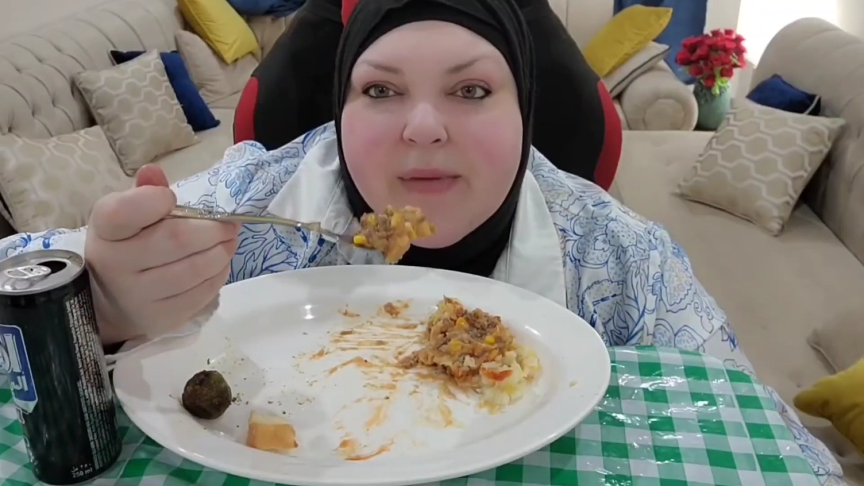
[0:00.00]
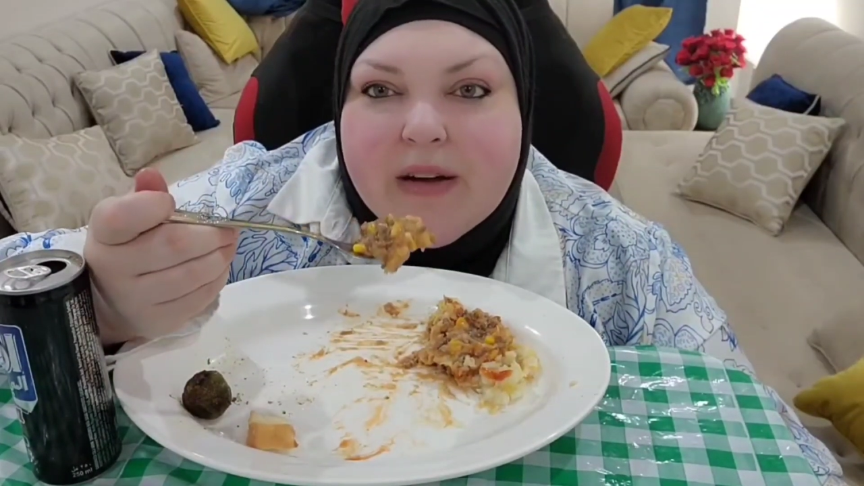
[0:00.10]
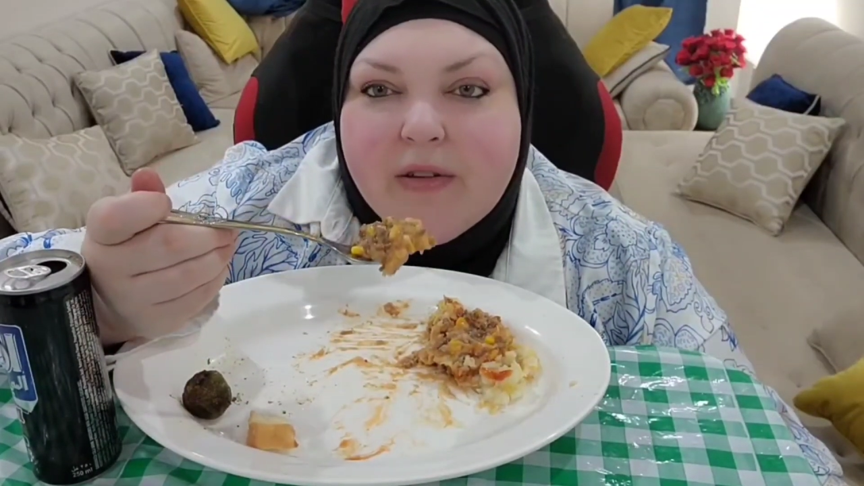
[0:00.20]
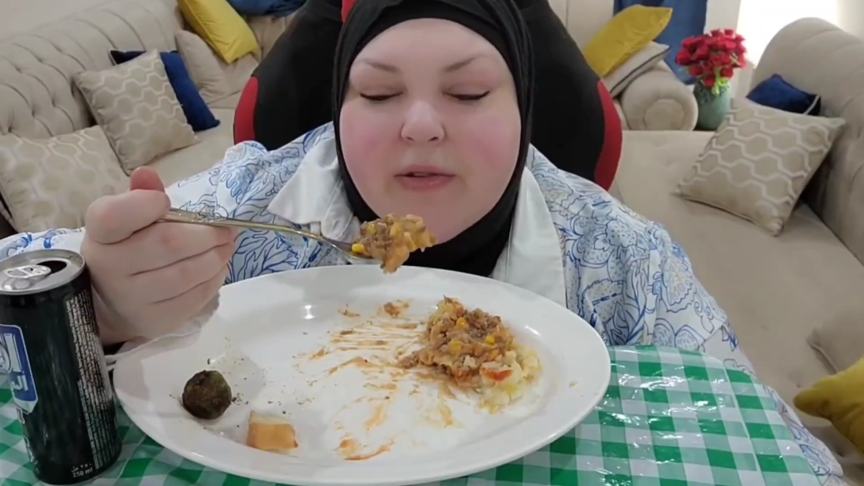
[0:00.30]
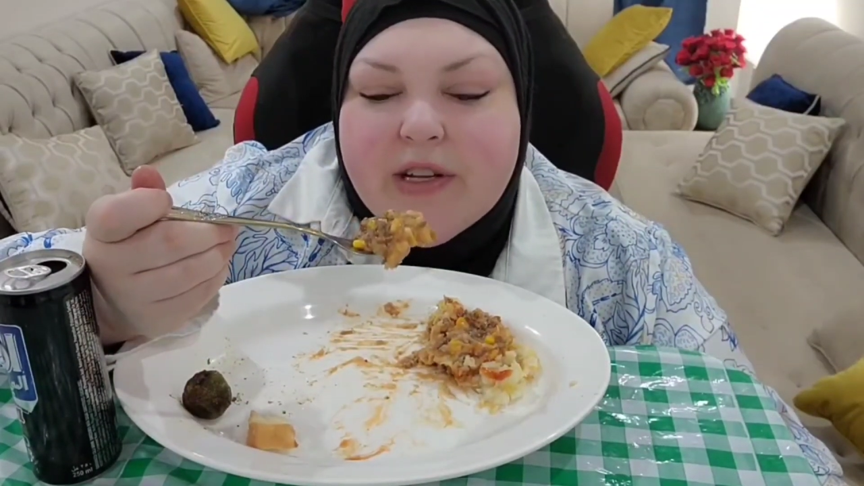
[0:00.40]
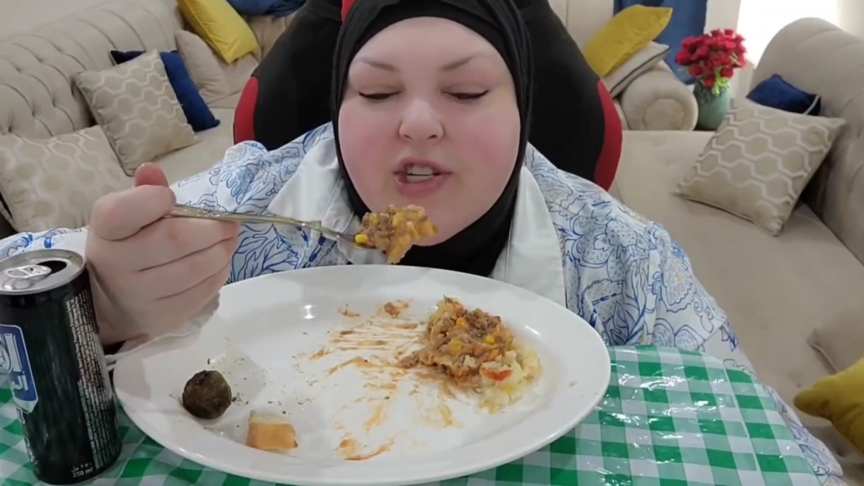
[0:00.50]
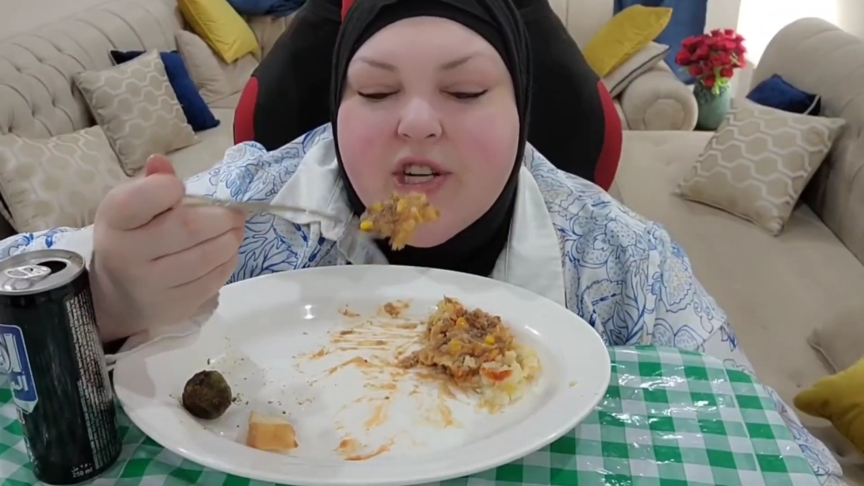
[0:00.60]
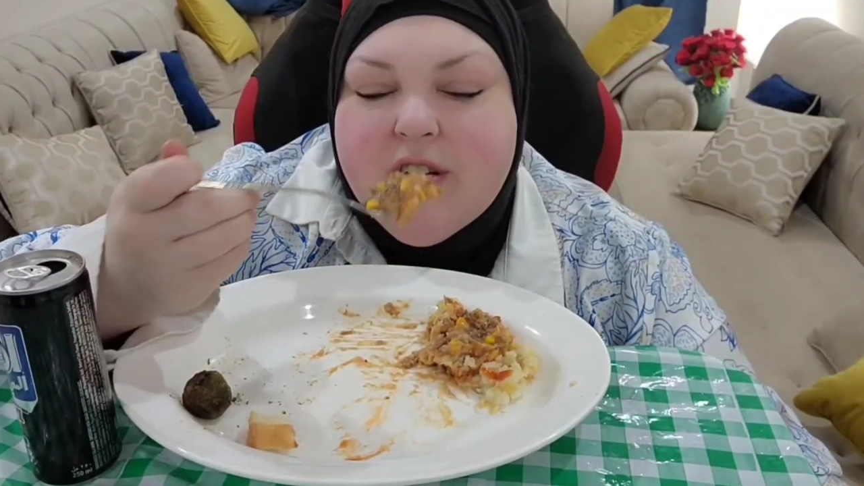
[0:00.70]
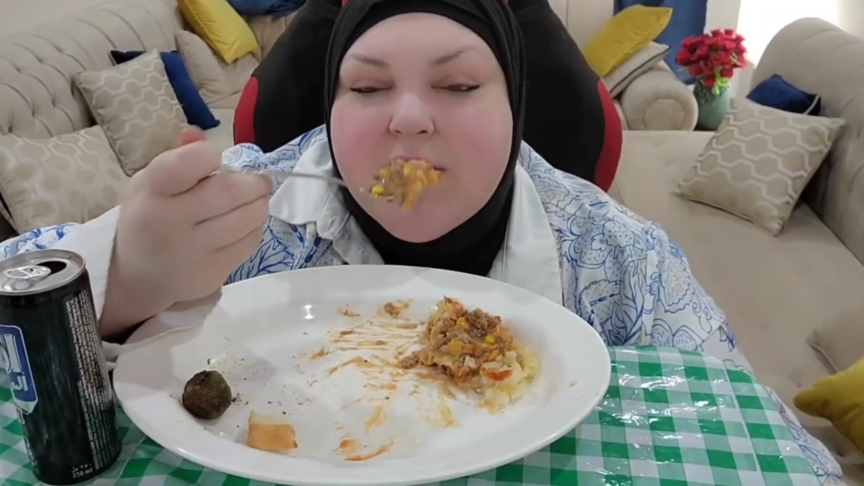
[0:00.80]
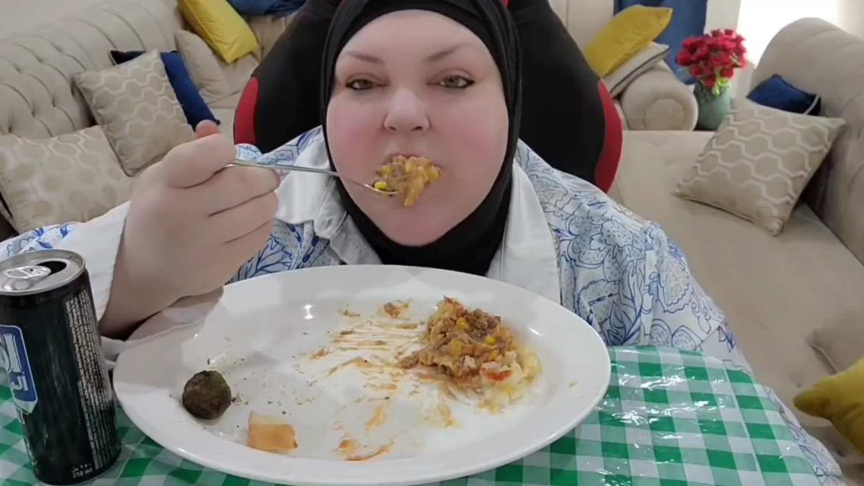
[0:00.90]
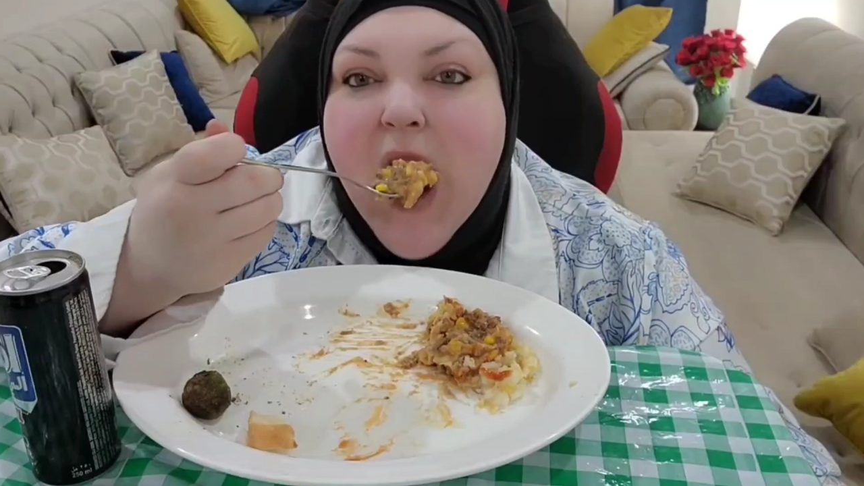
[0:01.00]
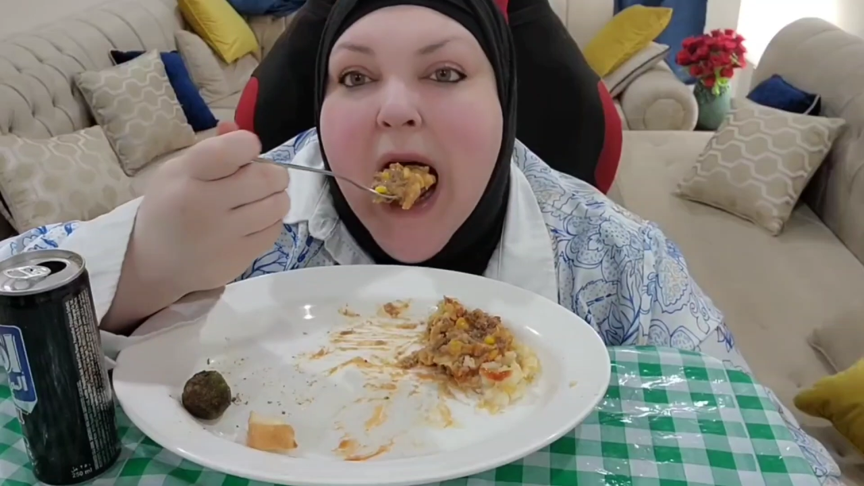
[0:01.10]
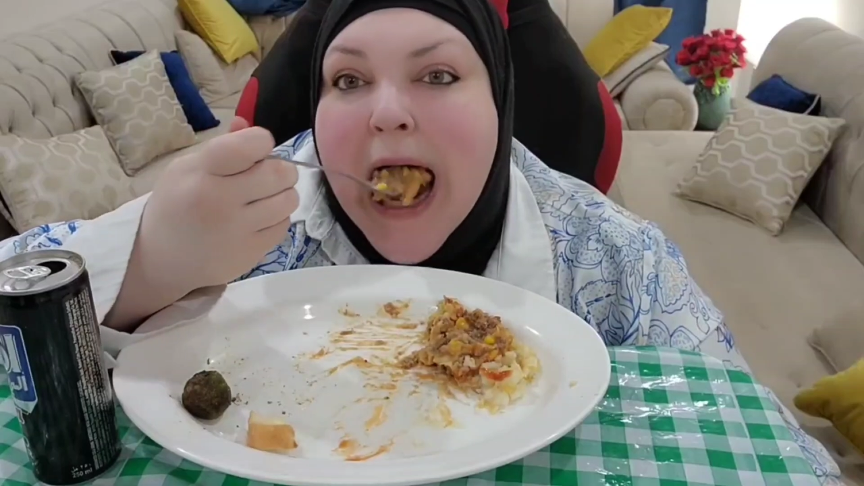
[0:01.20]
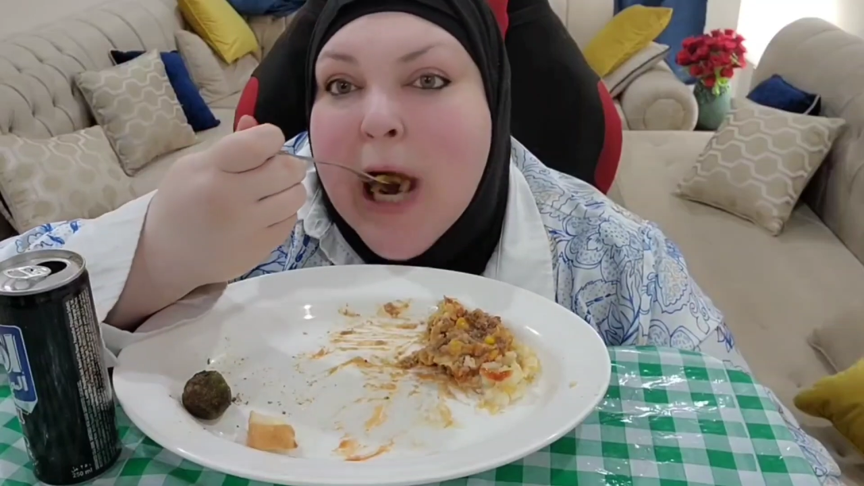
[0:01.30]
Macaroni and cheese.